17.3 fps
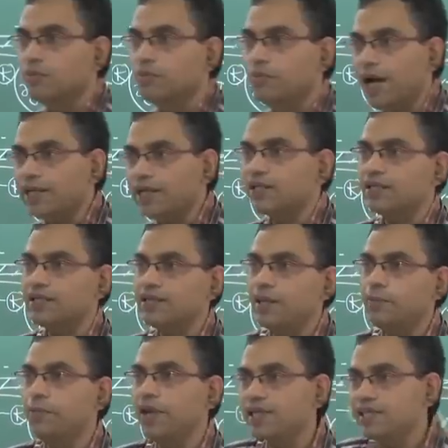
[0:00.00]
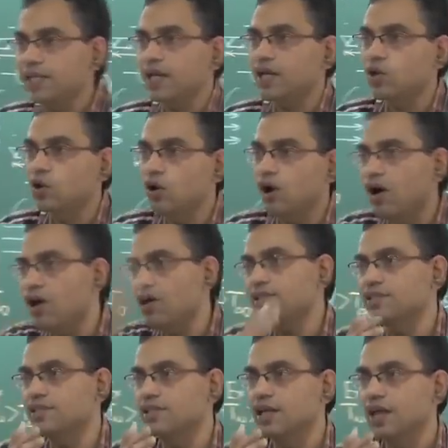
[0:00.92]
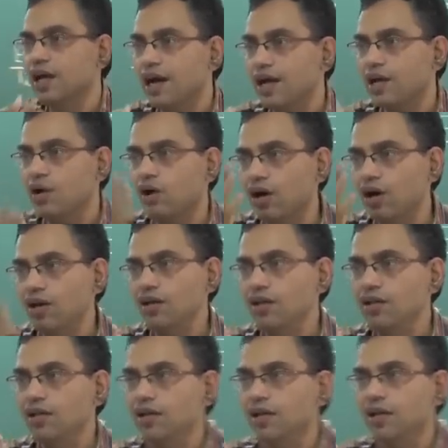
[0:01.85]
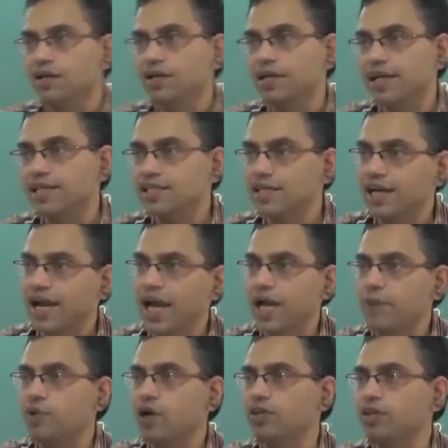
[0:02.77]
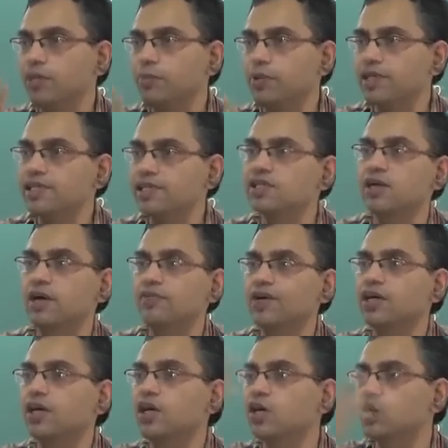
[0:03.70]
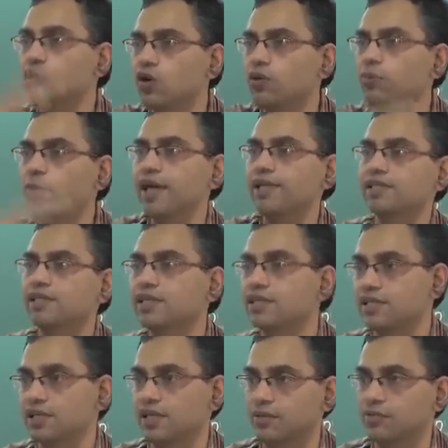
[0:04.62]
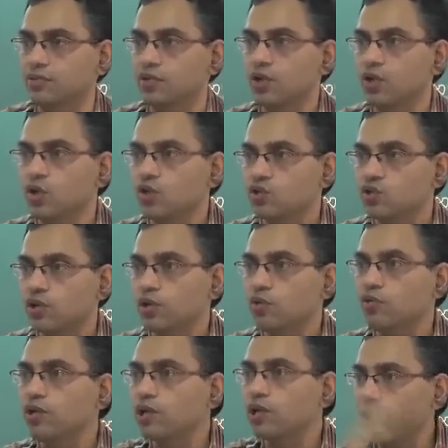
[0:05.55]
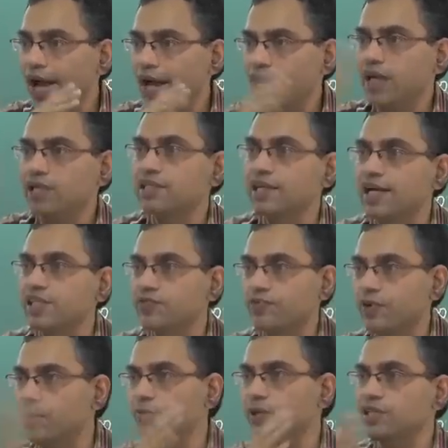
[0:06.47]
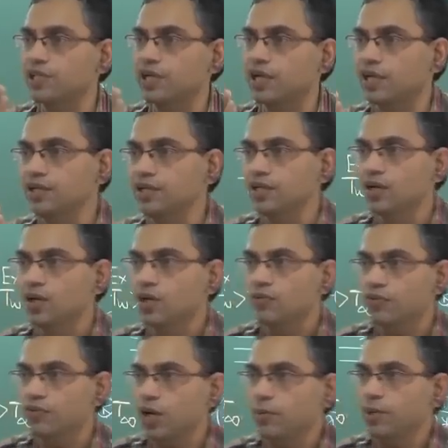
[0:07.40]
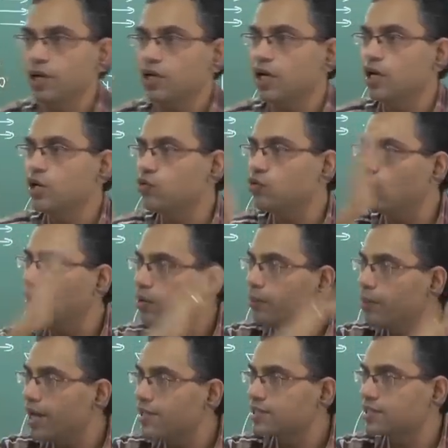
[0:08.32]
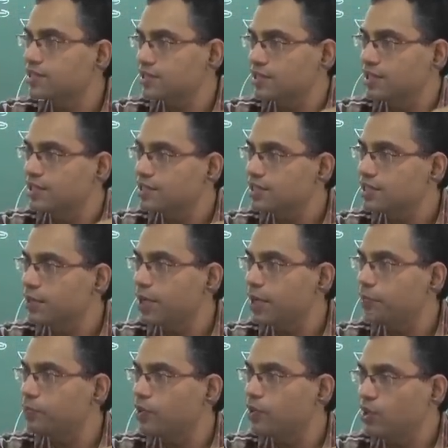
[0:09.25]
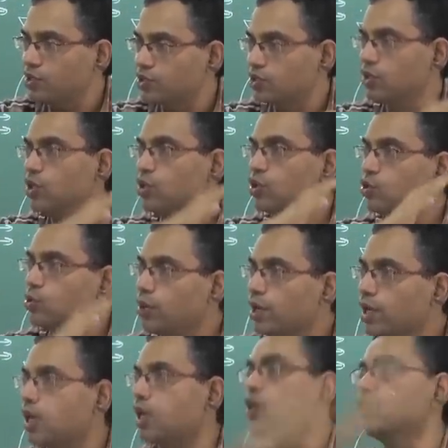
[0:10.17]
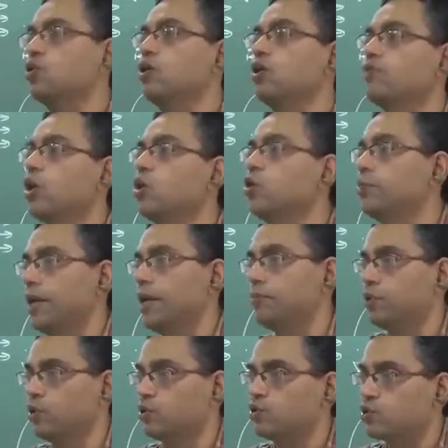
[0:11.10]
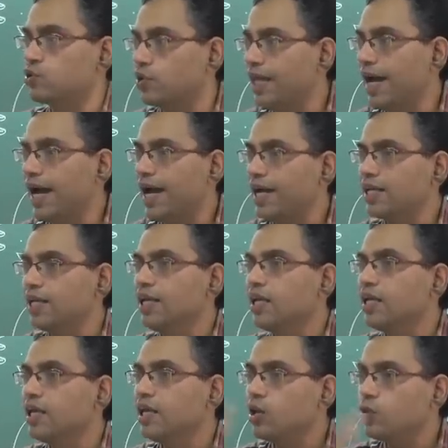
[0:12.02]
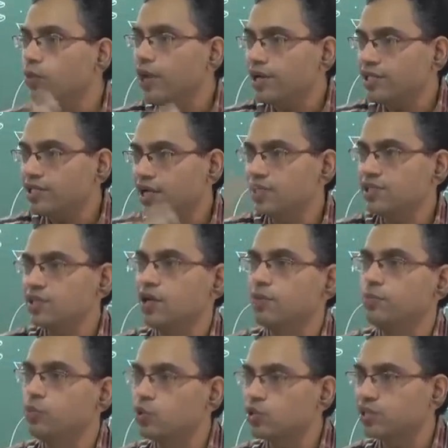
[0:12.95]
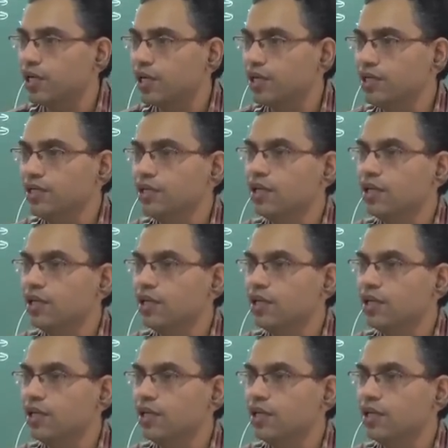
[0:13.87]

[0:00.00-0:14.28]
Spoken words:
but the basic laws are all described on the basis of a control mass system. So you require a transformation from a control mass system approach to a control volume approach, so that equations of motion